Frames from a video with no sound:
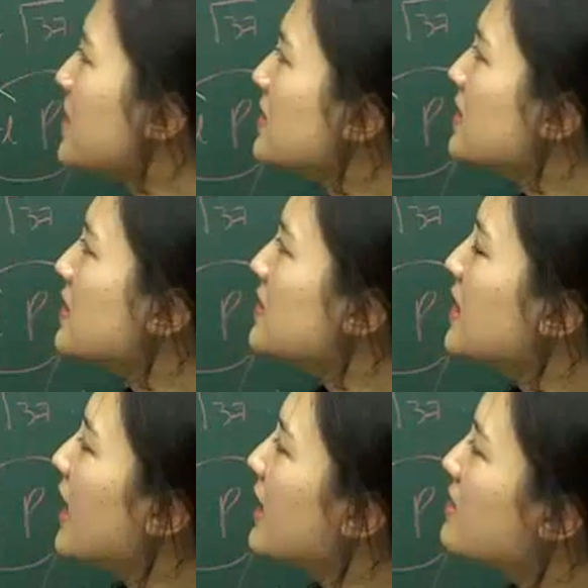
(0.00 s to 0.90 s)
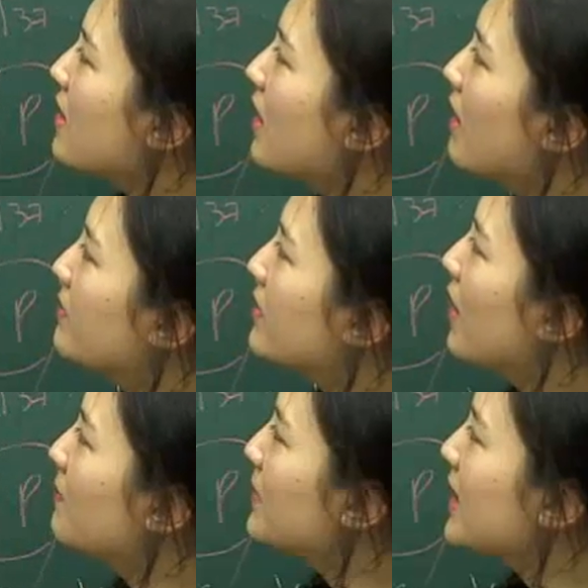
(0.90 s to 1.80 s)
this is the end of
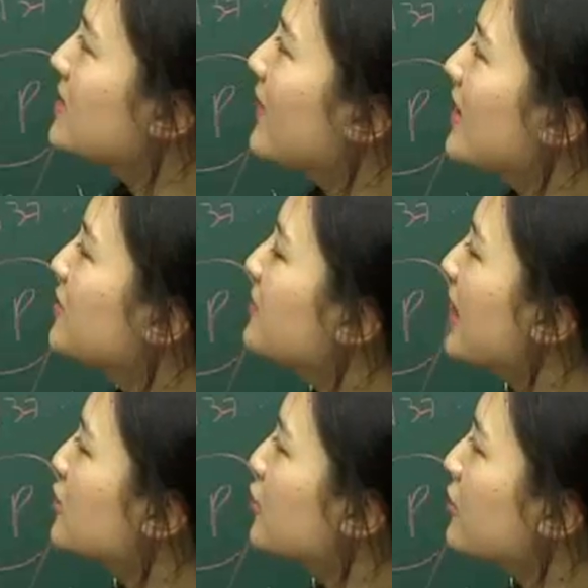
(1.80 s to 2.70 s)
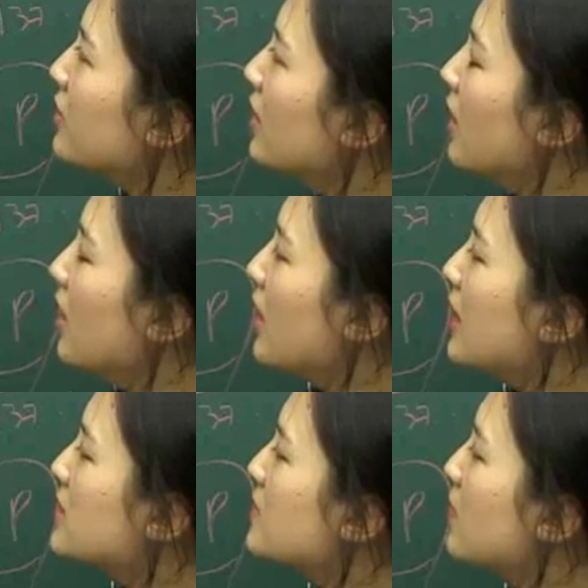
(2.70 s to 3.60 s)
complex value lecture.
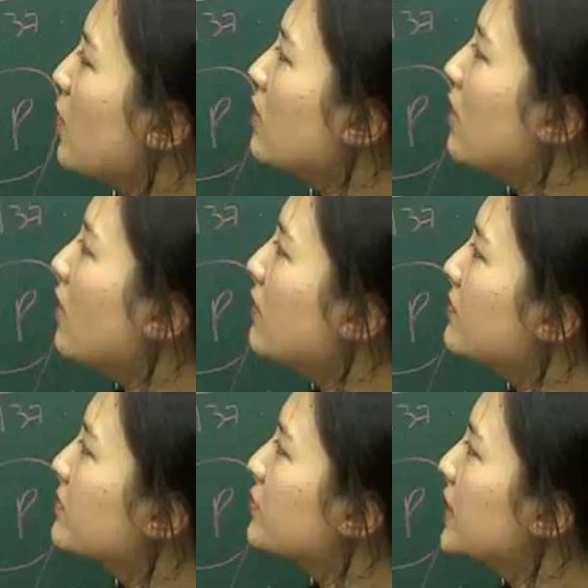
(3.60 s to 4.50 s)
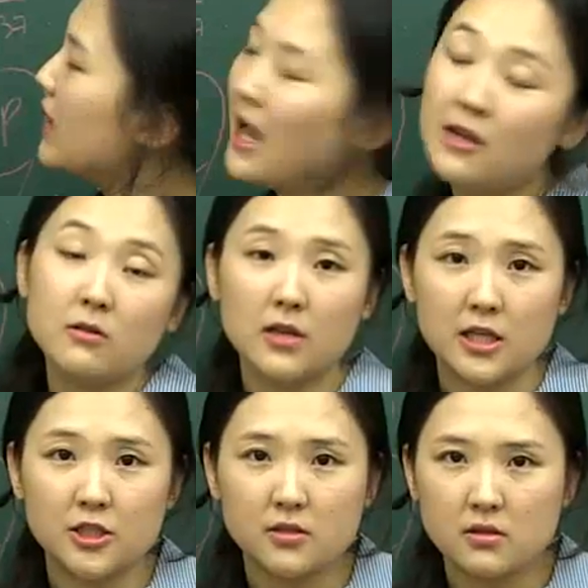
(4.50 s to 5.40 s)
It's more of doing
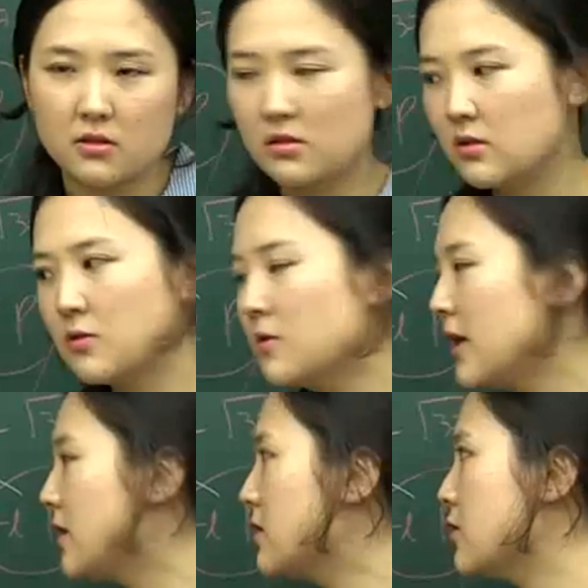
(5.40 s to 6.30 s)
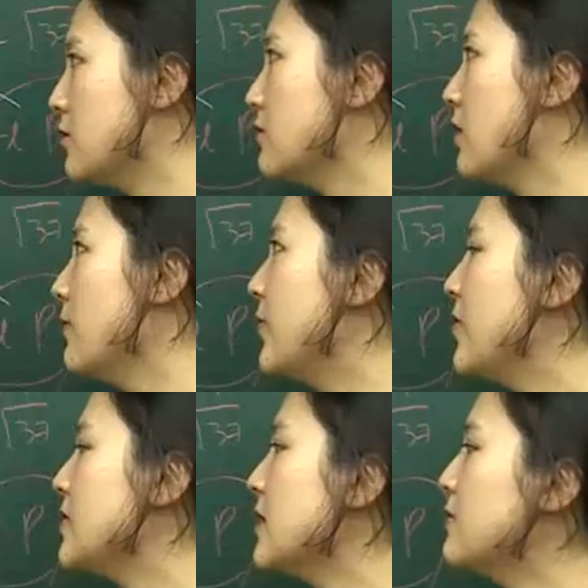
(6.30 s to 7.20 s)
calculations. There's no
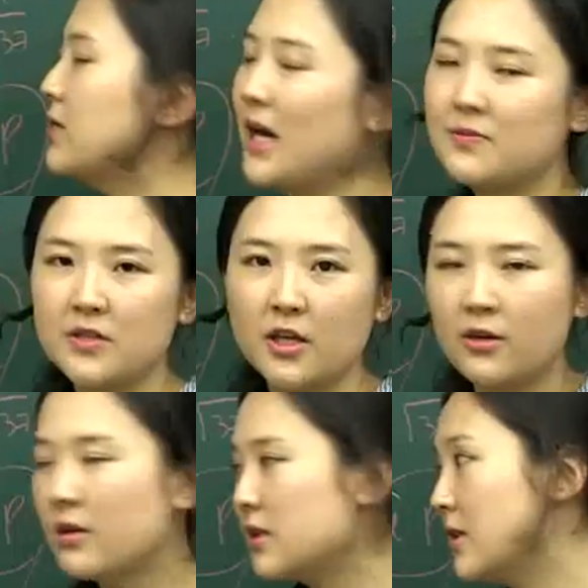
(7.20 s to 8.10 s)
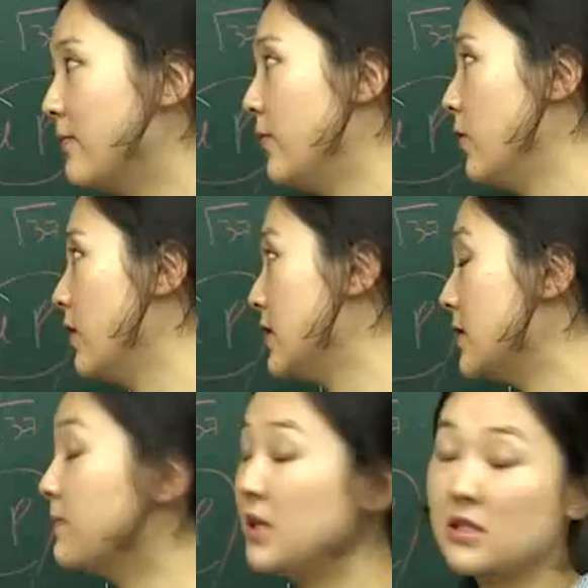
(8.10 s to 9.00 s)
confusing graphs here except for
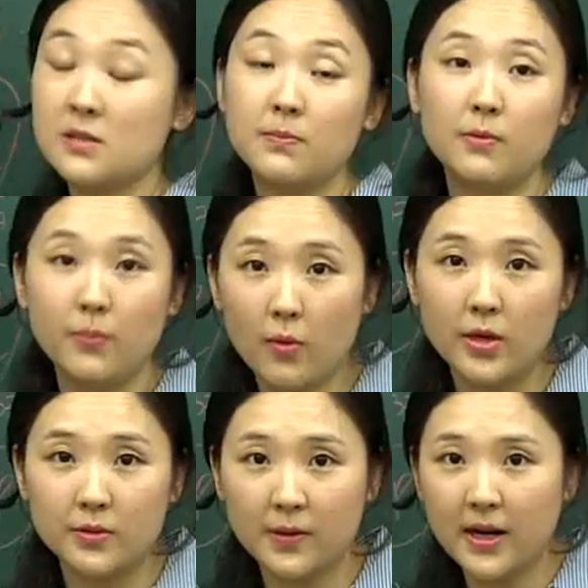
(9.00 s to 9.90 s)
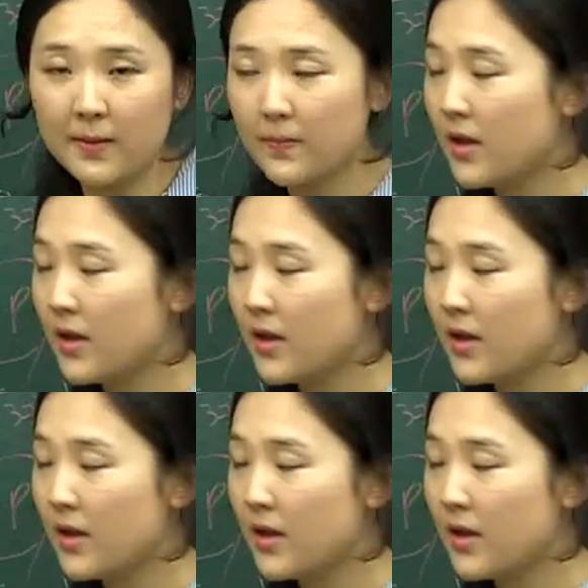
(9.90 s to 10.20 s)
this simple point, right?